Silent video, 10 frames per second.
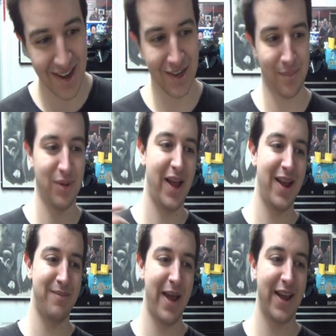You
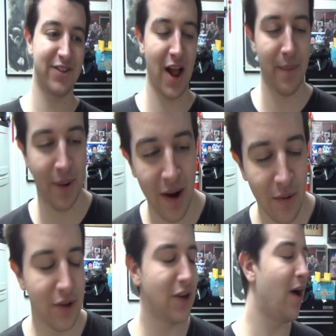played Master Hyperion.
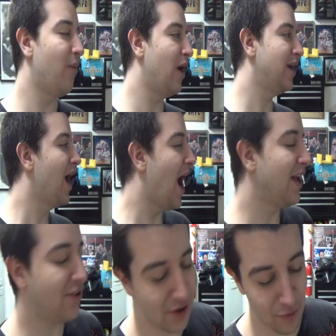You know what?
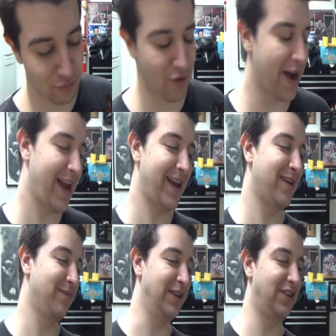You don't
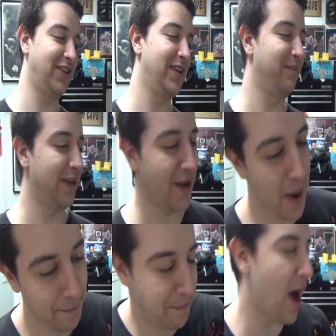randomly see me
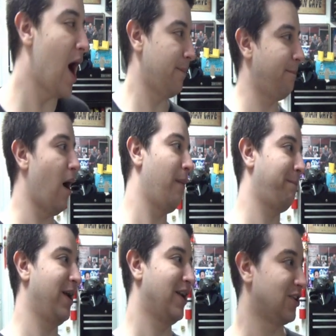pop
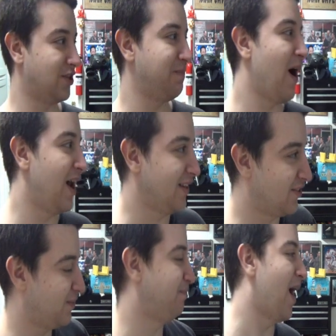up in a Spidey
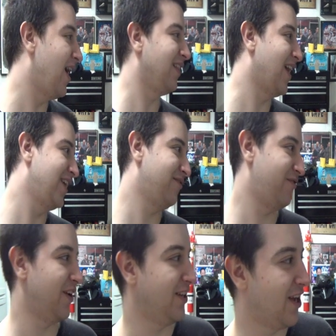Spotlight
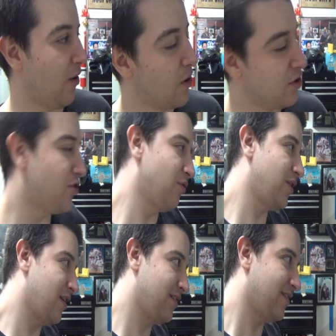video, do you?